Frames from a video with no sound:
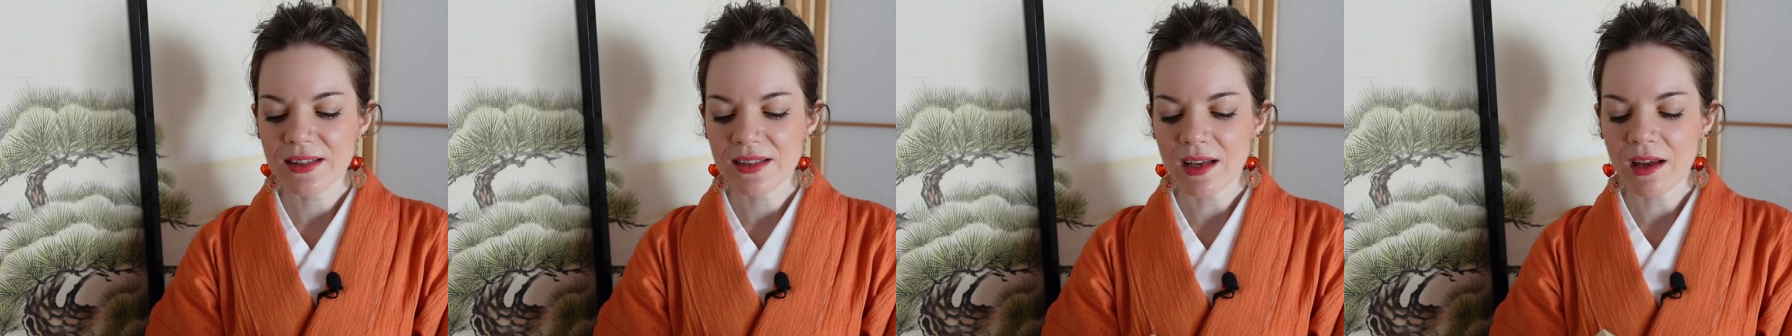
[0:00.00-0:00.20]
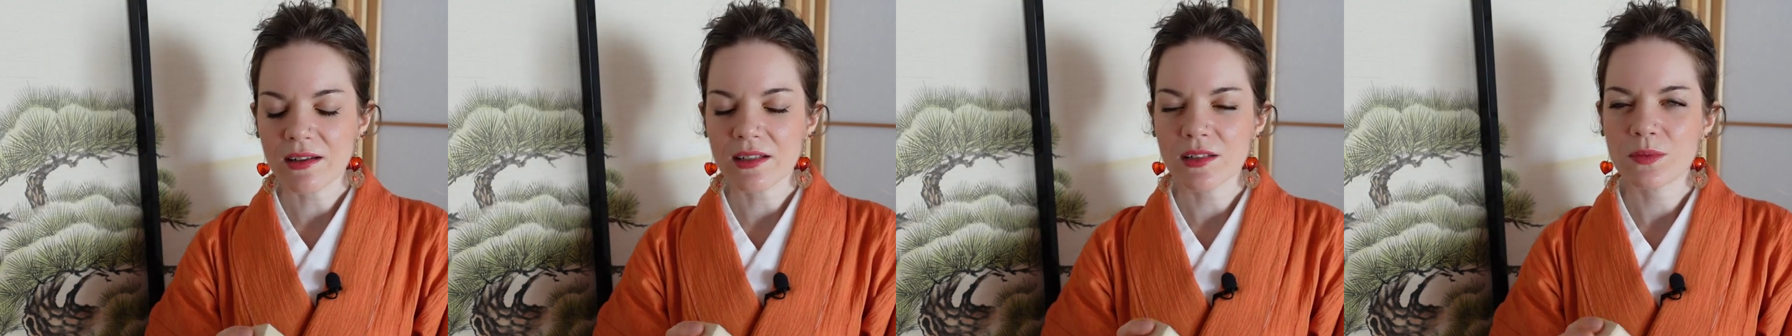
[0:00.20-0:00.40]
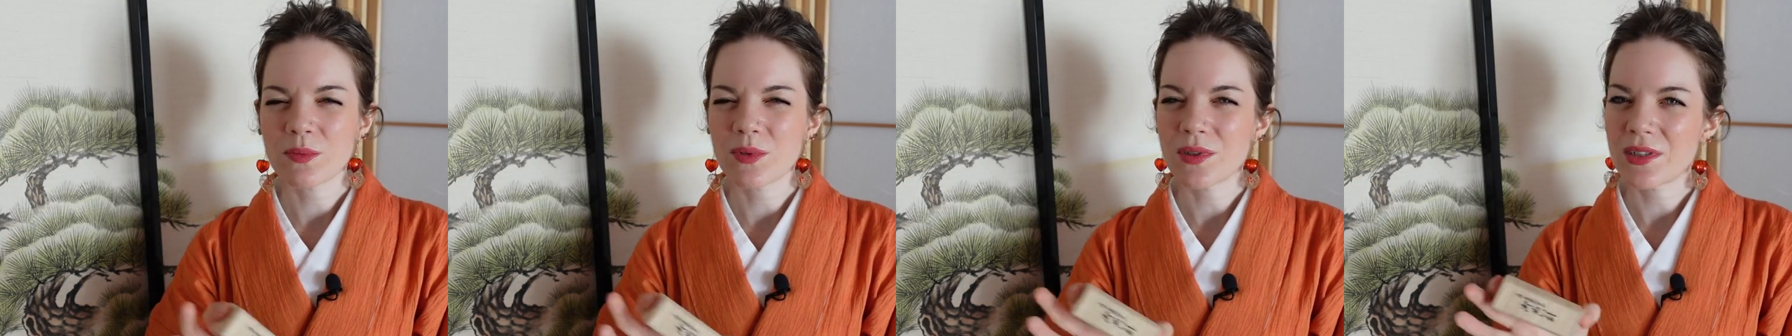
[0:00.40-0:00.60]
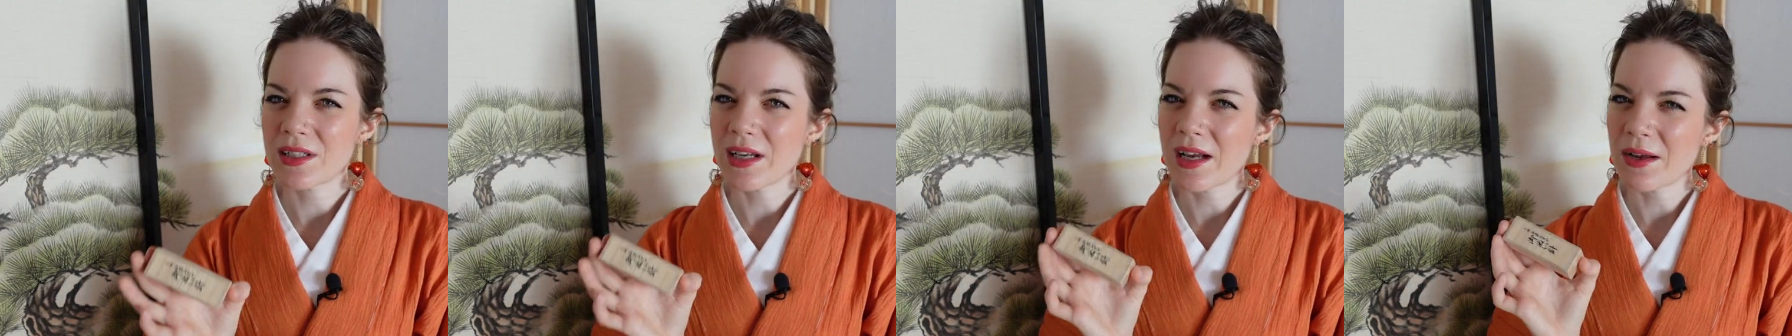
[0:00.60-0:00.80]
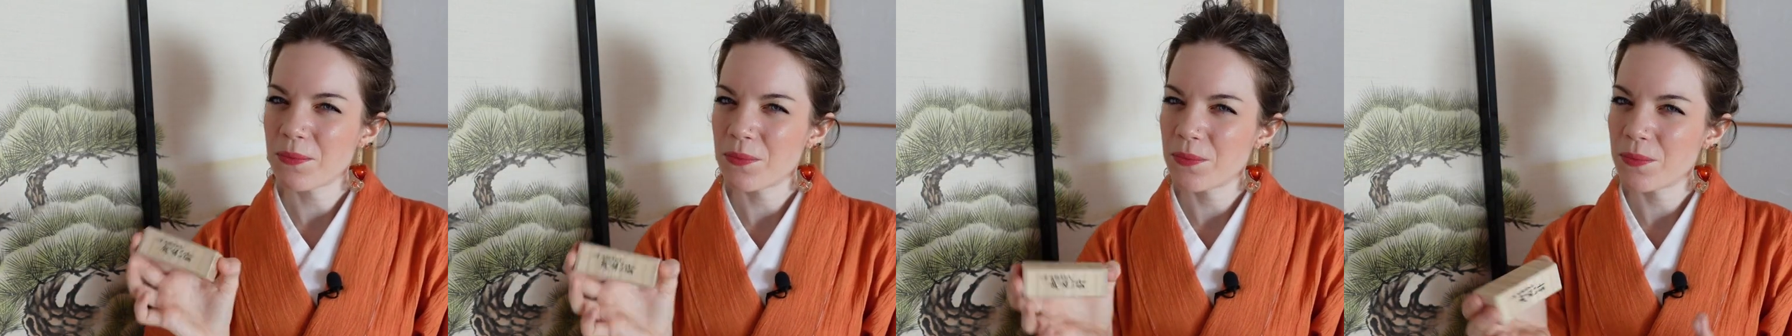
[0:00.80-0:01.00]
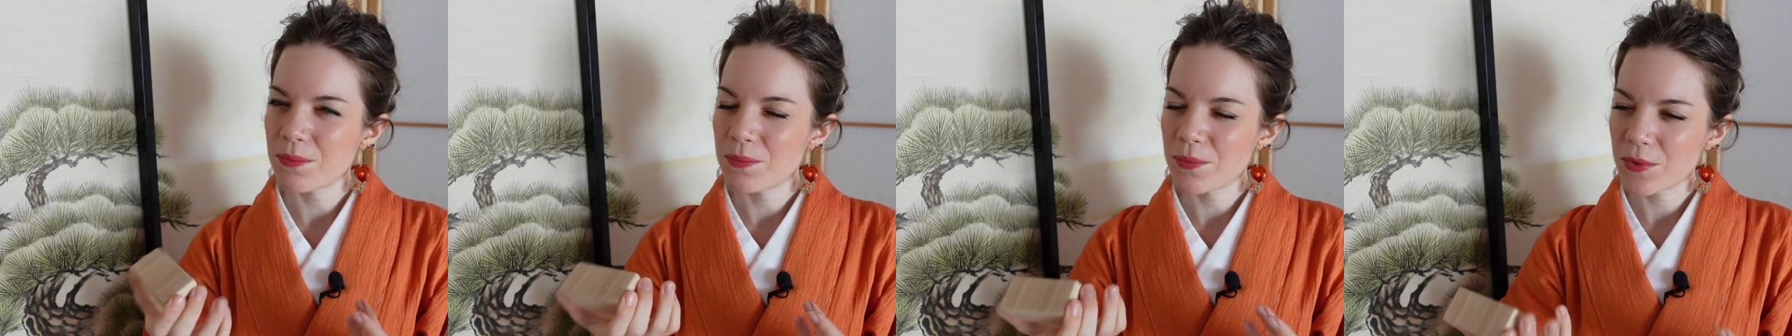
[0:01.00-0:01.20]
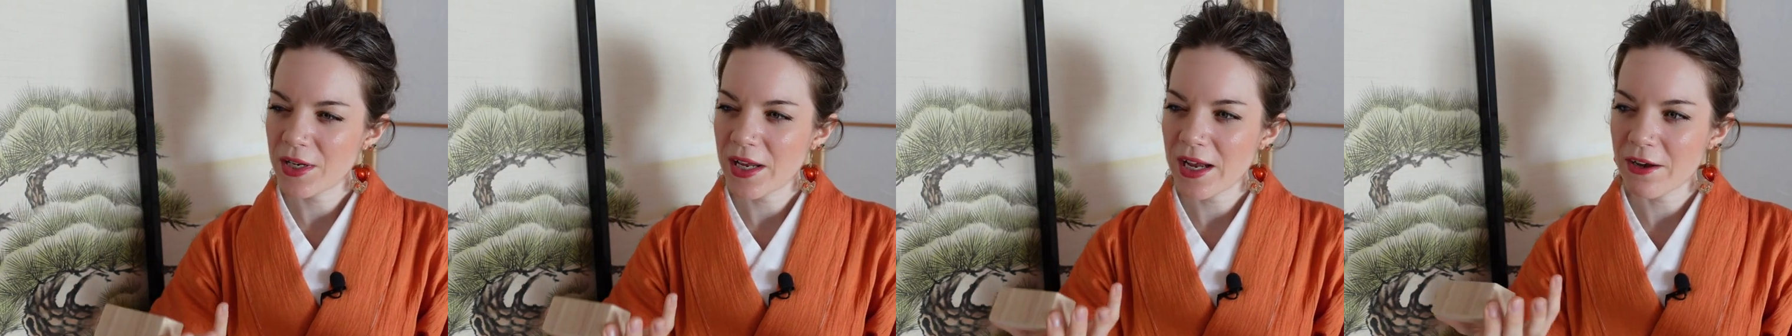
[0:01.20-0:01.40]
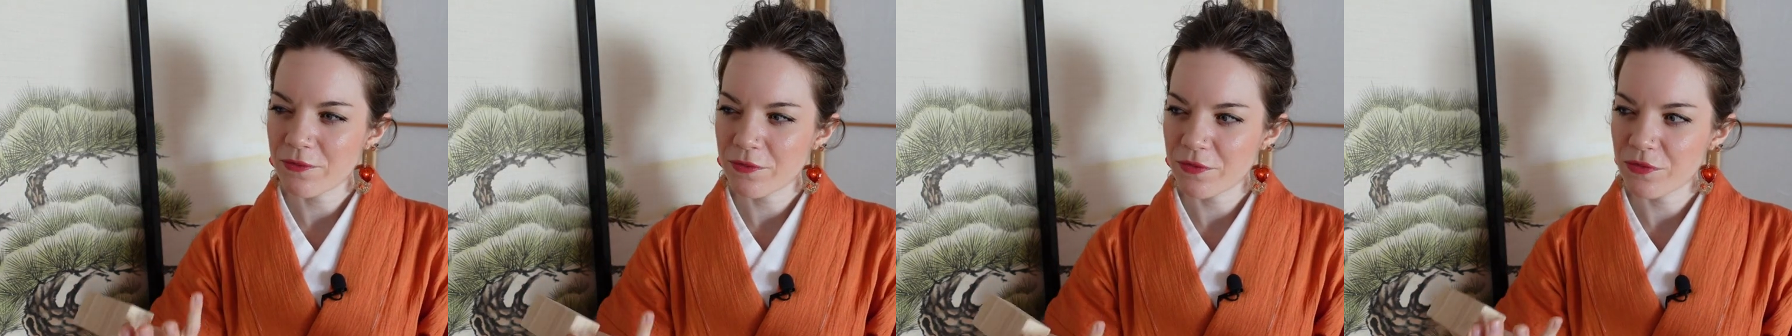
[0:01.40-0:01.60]
That is what I would
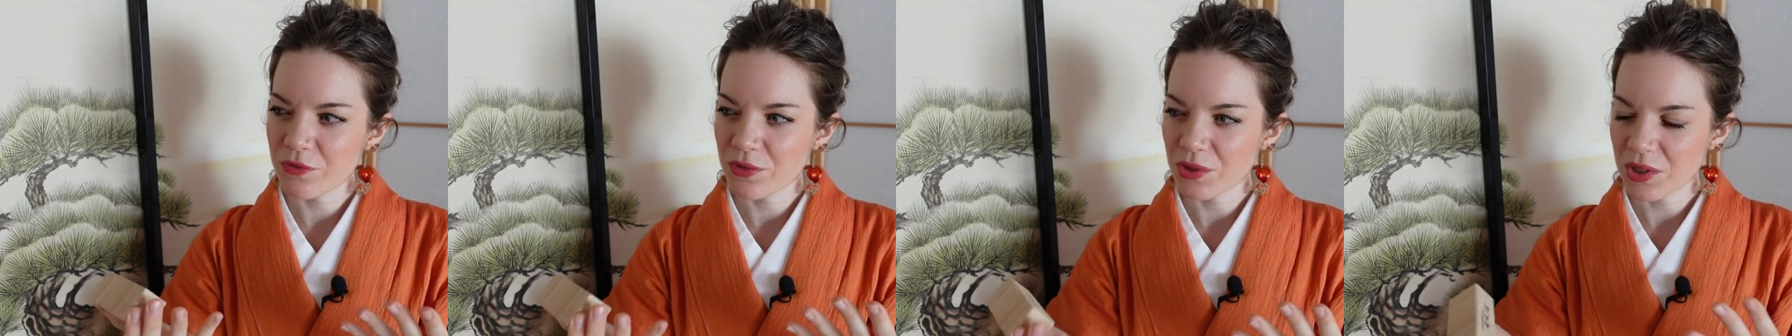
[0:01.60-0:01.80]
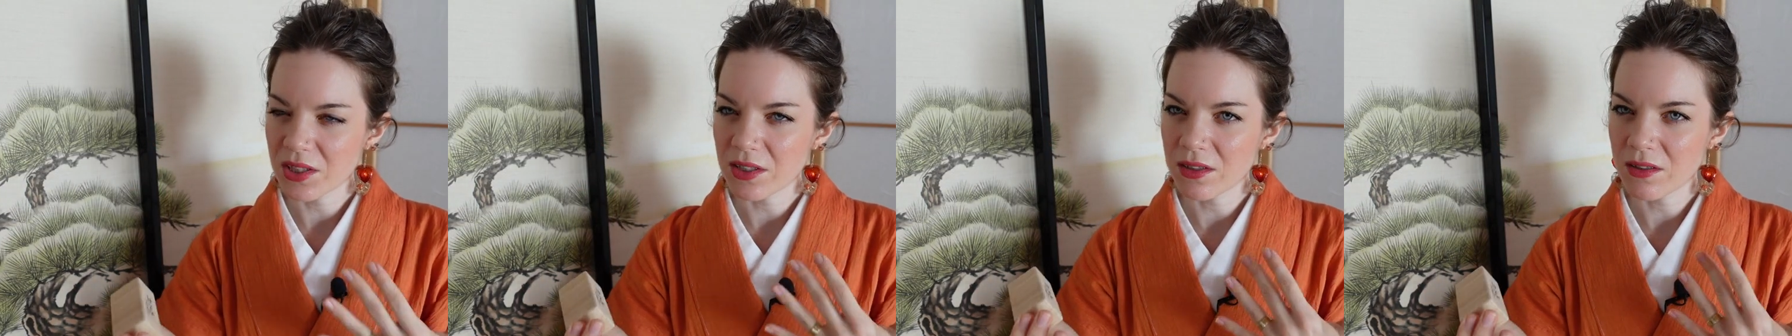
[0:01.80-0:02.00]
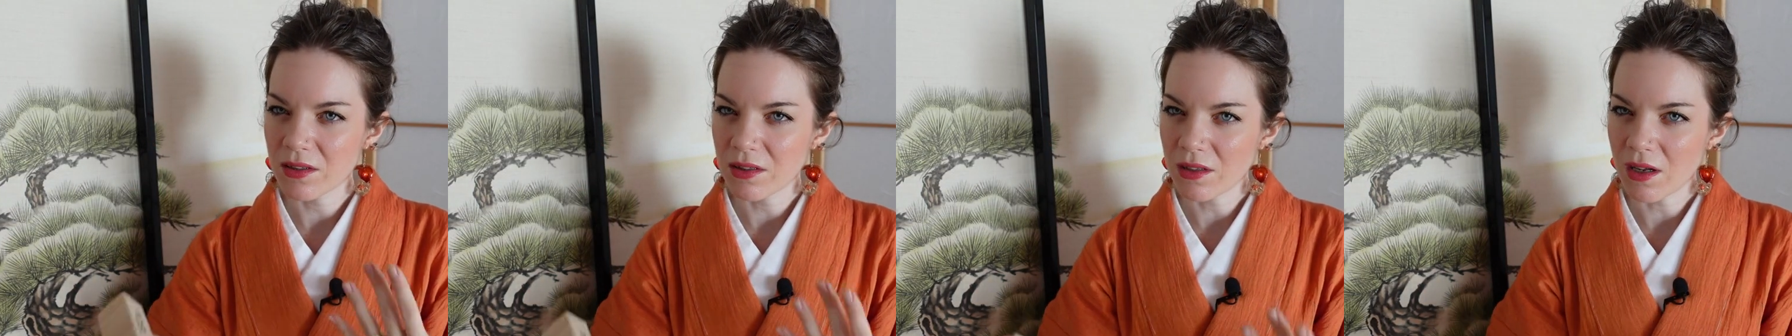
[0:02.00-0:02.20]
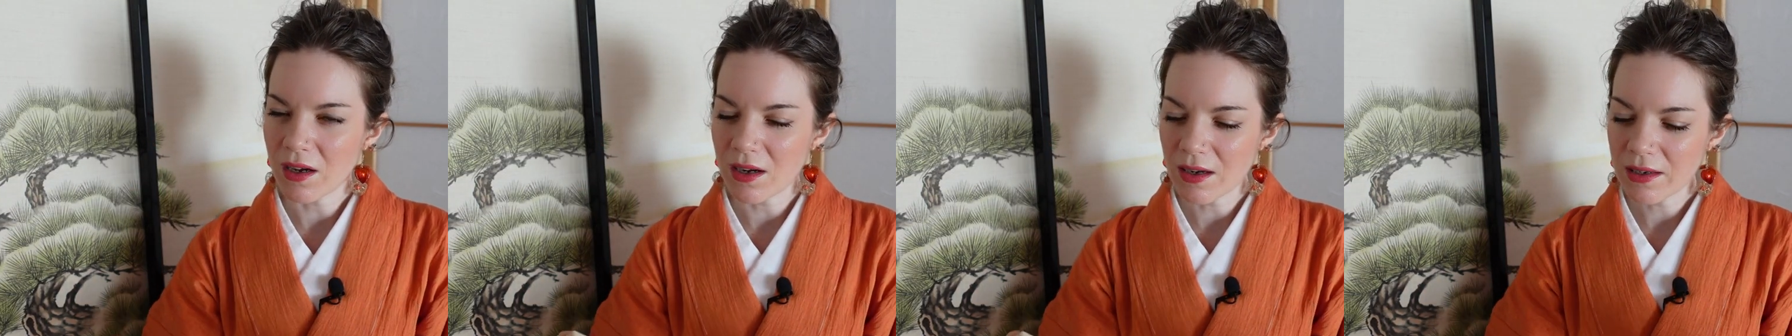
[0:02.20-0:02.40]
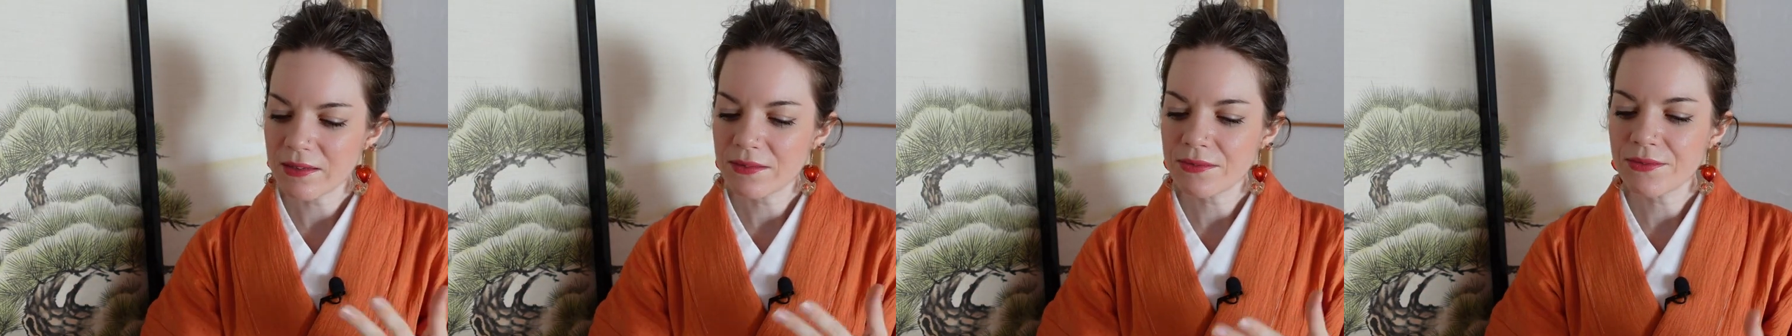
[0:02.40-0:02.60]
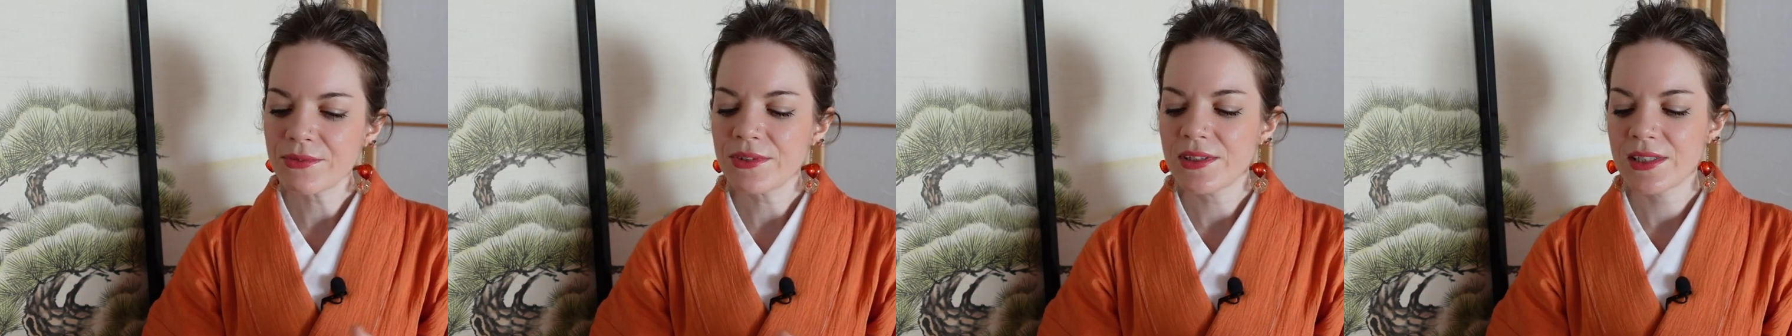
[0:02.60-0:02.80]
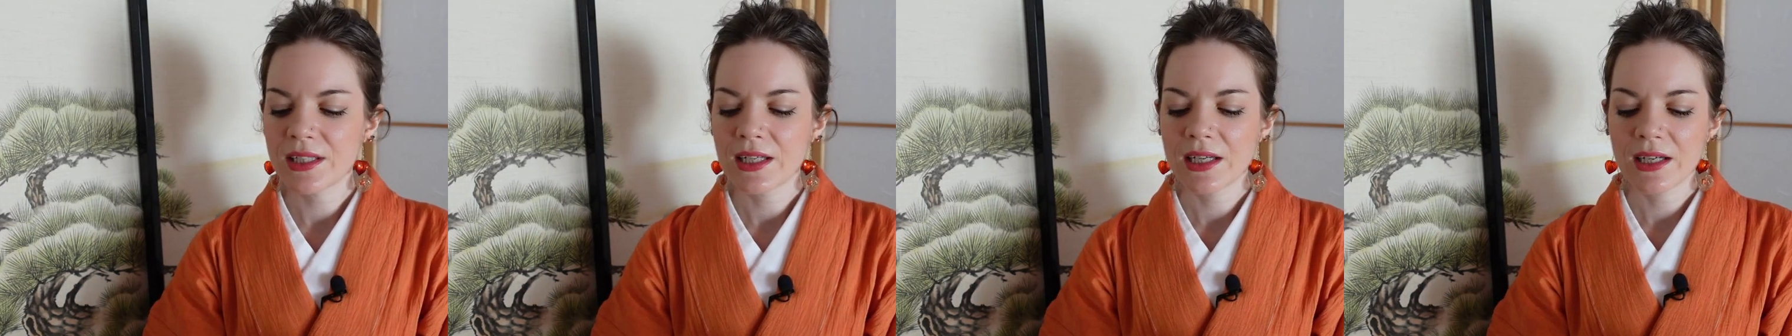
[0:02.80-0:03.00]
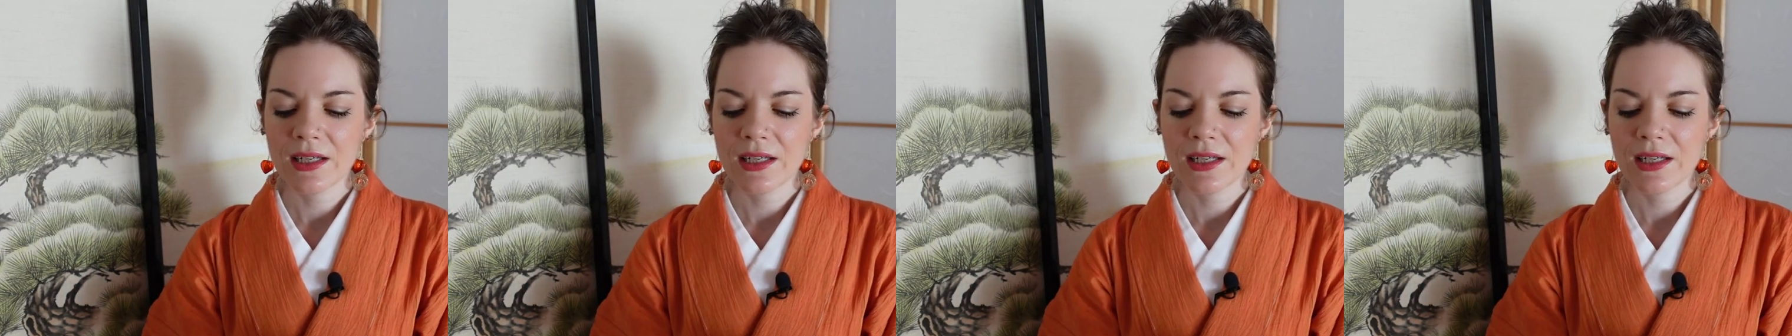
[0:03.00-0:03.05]
have really loved